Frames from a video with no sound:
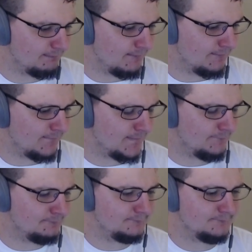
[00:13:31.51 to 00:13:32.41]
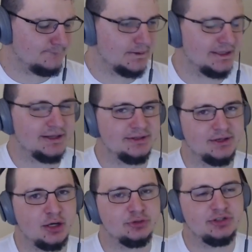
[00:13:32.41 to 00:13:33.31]
And
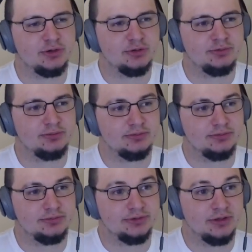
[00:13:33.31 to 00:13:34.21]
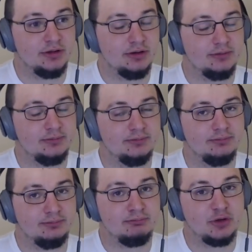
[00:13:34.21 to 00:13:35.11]
also,
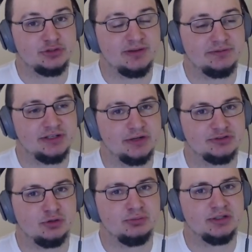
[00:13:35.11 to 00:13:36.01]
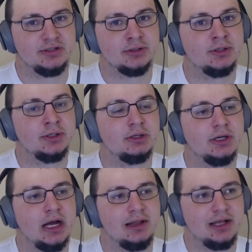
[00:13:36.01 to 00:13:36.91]
most of my video is going to be a
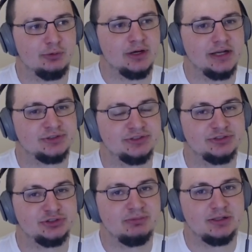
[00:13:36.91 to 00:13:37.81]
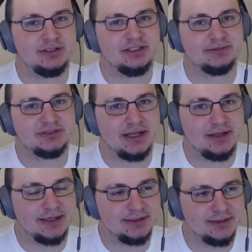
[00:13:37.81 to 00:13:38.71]
highlight reaction to Jahmyr Gibbs
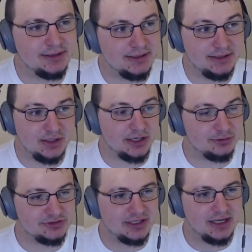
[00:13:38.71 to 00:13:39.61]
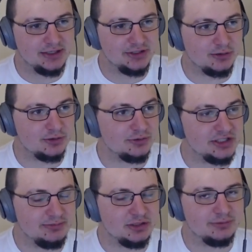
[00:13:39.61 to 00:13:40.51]
highlight. I know it's a guy y'all are going to
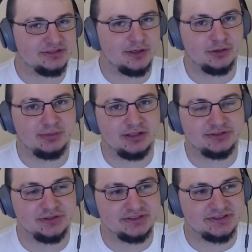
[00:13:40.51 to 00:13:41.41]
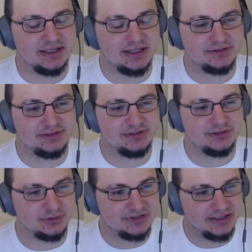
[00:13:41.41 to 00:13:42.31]
keep hearing me talk about until he signs. He's
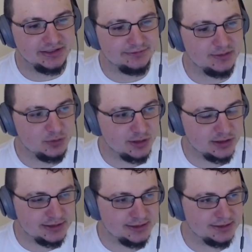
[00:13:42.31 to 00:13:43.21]
going to take it to February.